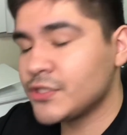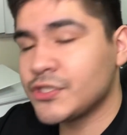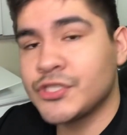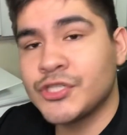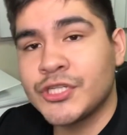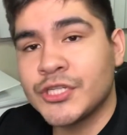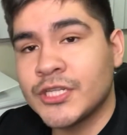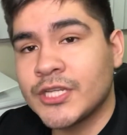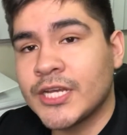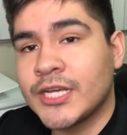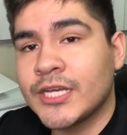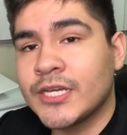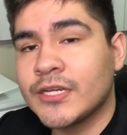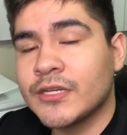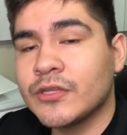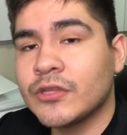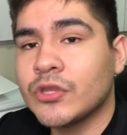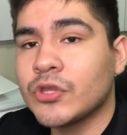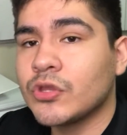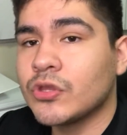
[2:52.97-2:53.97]
Chile,
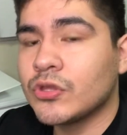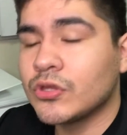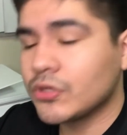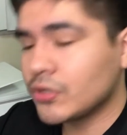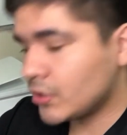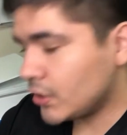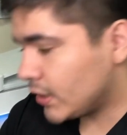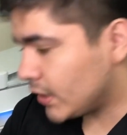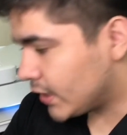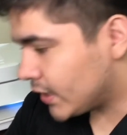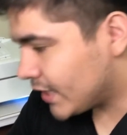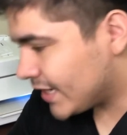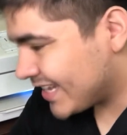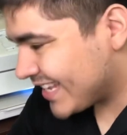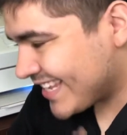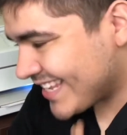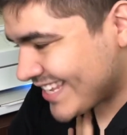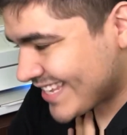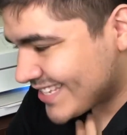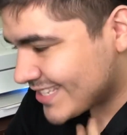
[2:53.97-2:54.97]
an
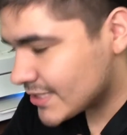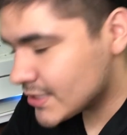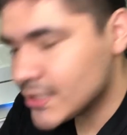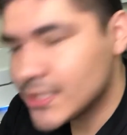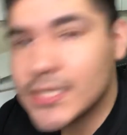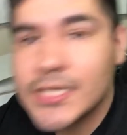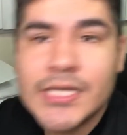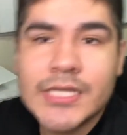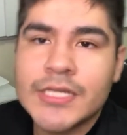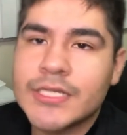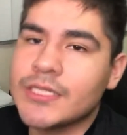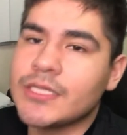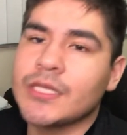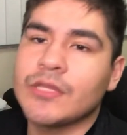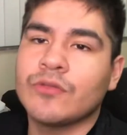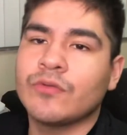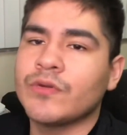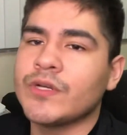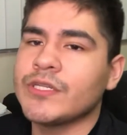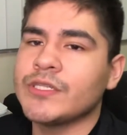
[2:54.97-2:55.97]
easy
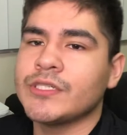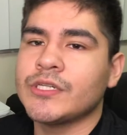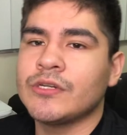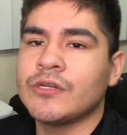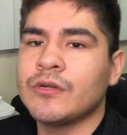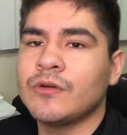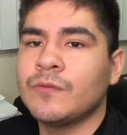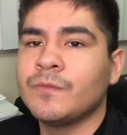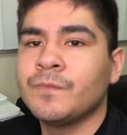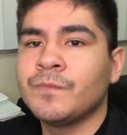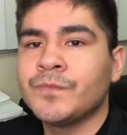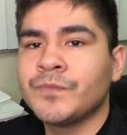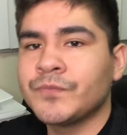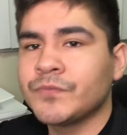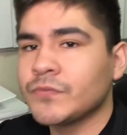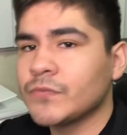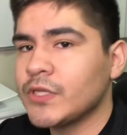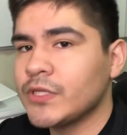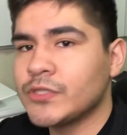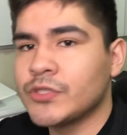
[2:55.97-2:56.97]
3-0.
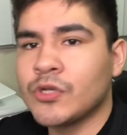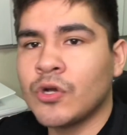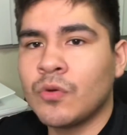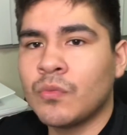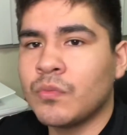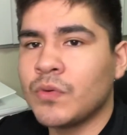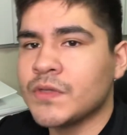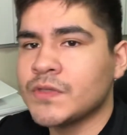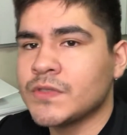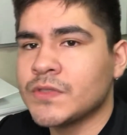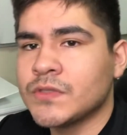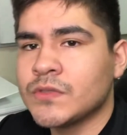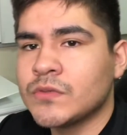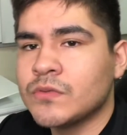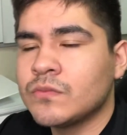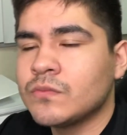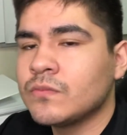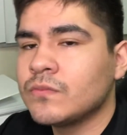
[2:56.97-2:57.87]
Let's go, Brazil.